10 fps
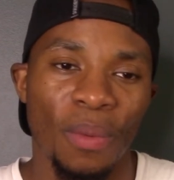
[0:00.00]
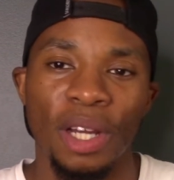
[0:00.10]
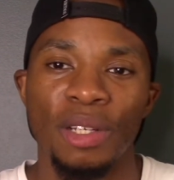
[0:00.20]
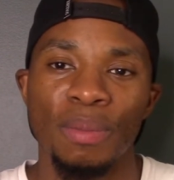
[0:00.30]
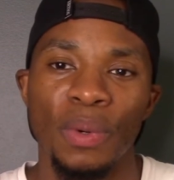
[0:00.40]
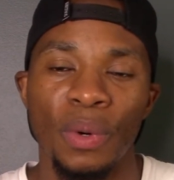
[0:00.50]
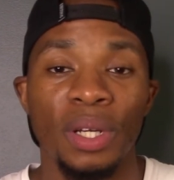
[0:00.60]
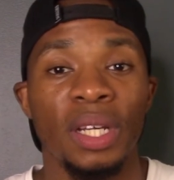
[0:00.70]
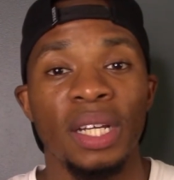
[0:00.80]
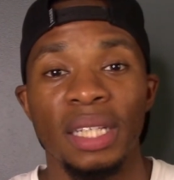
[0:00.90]
watching porn,
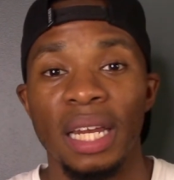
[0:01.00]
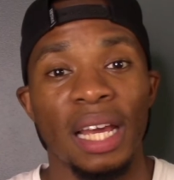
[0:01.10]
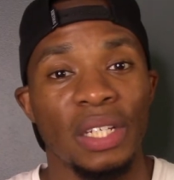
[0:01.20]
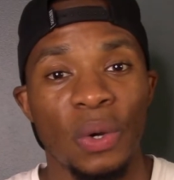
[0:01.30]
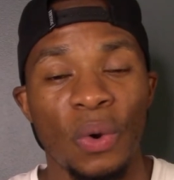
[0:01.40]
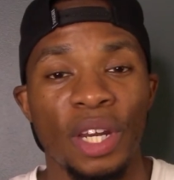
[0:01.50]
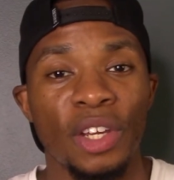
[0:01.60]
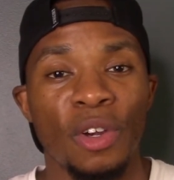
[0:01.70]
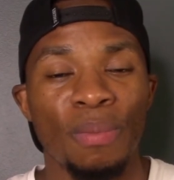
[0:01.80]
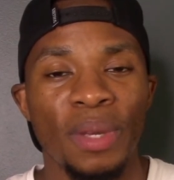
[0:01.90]
the less horny
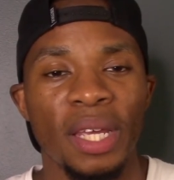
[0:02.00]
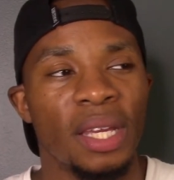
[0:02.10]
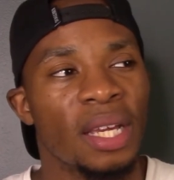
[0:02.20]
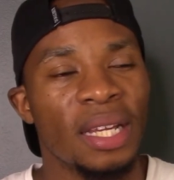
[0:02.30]
you'll be.